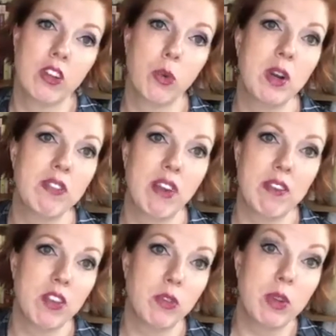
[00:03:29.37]

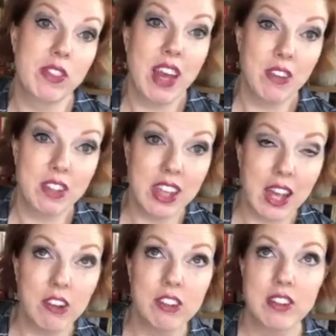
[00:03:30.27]
25 to 3,000
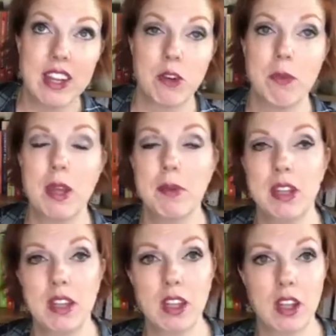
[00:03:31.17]
calories a day, or
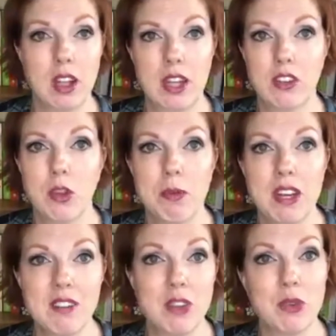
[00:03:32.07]
maybe like so many
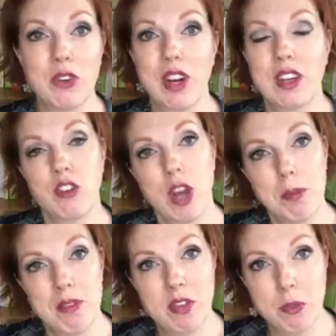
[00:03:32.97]
of us, we're trying to
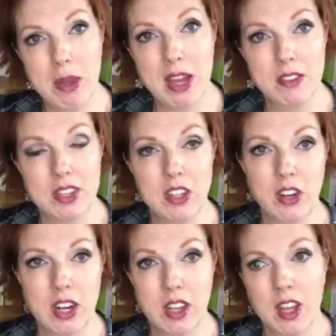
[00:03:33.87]
drop a few pounds and you're
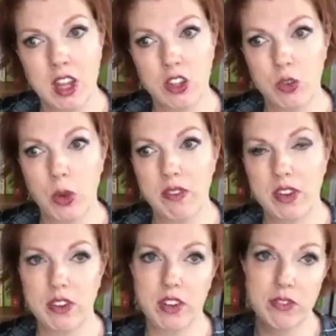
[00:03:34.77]
at a
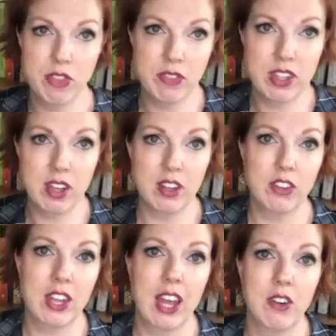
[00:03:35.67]
1,200 to
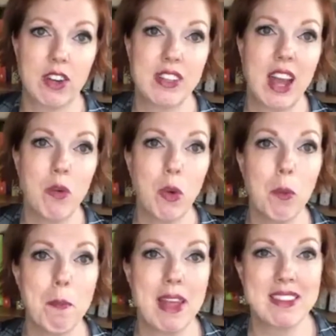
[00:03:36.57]
1,500 calorie. That will
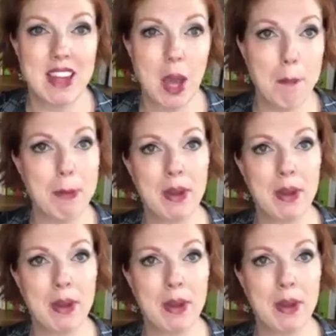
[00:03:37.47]
mess up